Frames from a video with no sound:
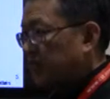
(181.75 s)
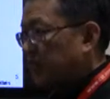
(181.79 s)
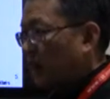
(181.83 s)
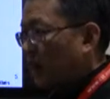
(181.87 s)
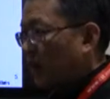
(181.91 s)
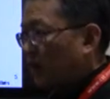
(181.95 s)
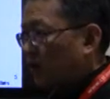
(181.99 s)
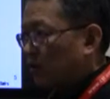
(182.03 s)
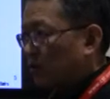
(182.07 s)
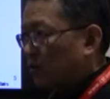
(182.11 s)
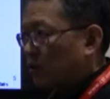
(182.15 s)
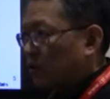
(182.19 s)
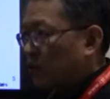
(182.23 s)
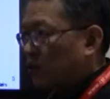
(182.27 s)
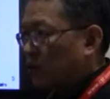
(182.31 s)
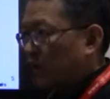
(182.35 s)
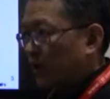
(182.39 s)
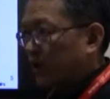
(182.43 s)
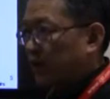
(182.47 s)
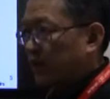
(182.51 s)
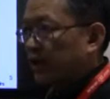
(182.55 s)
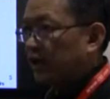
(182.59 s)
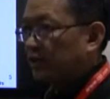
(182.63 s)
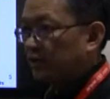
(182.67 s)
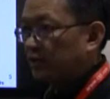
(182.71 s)
power,
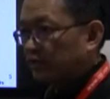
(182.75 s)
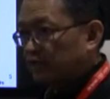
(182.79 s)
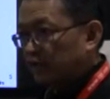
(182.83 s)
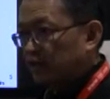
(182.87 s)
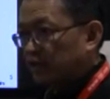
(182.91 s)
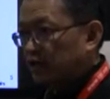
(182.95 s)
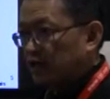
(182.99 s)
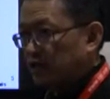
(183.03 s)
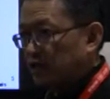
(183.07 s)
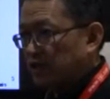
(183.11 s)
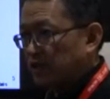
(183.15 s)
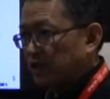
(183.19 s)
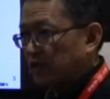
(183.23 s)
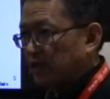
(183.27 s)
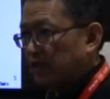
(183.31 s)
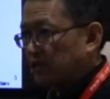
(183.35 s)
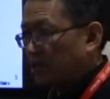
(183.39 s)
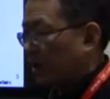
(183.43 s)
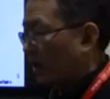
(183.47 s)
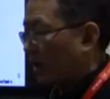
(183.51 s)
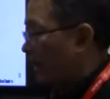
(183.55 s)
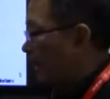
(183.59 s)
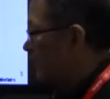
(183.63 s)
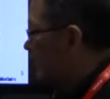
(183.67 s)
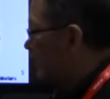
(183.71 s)
weight, and efficiency in
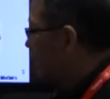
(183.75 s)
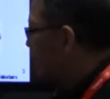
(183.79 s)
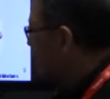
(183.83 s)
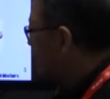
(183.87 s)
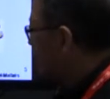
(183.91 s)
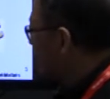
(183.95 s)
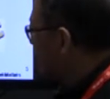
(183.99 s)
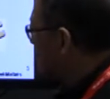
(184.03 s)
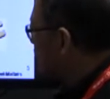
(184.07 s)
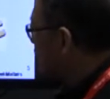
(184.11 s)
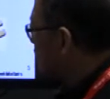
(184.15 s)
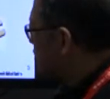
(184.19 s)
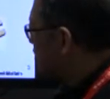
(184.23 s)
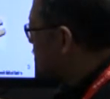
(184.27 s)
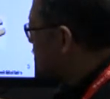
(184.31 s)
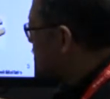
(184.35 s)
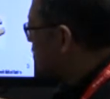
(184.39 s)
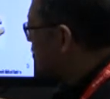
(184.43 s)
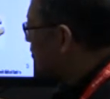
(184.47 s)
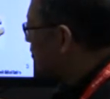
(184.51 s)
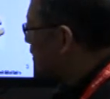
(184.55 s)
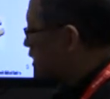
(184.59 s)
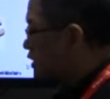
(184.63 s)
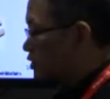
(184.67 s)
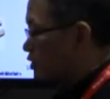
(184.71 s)
mind to
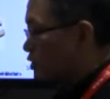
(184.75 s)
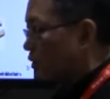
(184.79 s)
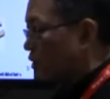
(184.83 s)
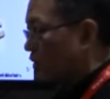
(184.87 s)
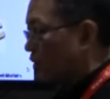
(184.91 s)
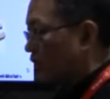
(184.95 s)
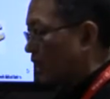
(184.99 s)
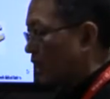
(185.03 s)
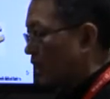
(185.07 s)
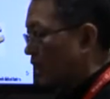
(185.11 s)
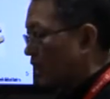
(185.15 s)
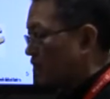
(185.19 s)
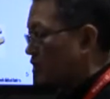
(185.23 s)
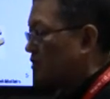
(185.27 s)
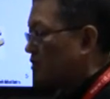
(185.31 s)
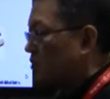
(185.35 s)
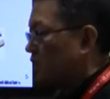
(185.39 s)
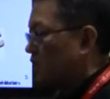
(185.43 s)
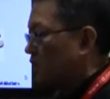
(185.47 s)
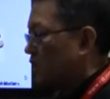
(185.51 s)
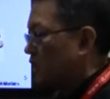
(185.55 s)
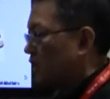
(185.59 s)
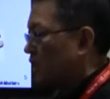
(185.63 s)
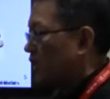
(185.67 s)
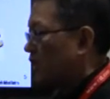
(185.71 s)
make sure the
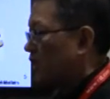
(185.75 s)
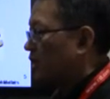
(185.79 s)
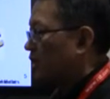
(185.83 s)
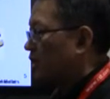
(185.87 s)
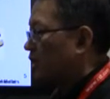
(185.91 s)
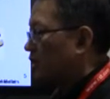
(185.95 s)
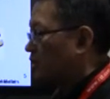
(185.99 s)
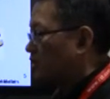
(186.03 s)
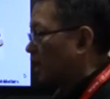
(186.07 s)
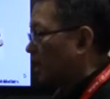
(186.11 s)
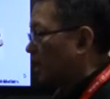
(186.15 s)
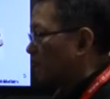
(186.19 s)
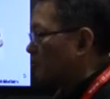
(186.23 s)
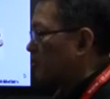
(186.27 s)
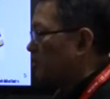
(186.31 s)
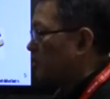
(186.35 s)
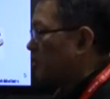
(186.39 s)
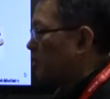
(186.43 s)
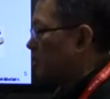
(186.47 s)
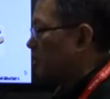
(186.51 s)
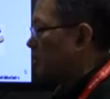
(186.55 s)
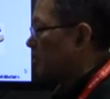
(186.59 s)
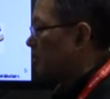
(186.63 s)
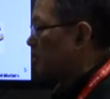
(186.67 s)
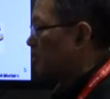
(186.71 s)
customers can accomplish
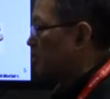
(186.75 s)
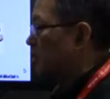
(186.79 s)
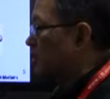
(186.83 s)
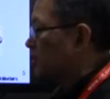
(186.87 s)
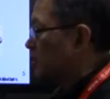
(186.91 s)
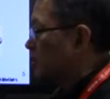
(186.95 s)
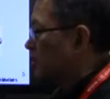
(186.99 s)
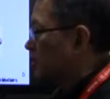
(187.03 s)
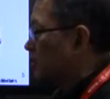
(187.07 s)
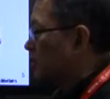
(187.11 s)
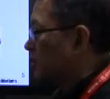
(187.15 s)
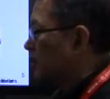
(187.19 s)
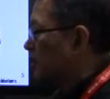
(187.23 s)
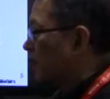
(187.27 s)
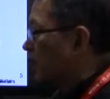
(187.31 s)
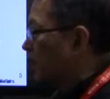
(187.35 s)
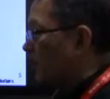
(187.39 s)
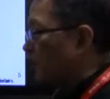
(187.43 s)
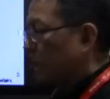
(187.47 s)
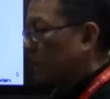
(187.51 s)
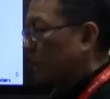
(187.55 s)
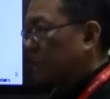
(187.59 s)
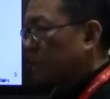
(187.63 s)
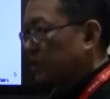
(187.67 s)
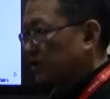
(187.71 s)
their system
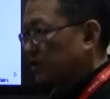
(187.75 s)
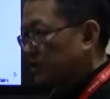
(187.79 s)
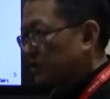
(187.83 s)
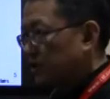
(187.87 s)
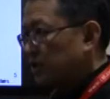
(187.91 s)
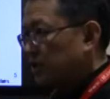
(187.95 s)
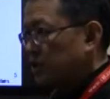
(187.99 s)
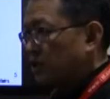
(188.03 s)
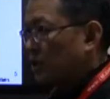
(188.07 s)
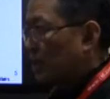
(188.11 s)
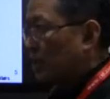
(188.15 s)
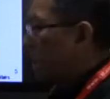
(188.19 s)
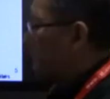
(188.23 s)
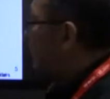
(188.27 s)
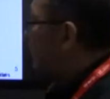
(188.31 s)
with these great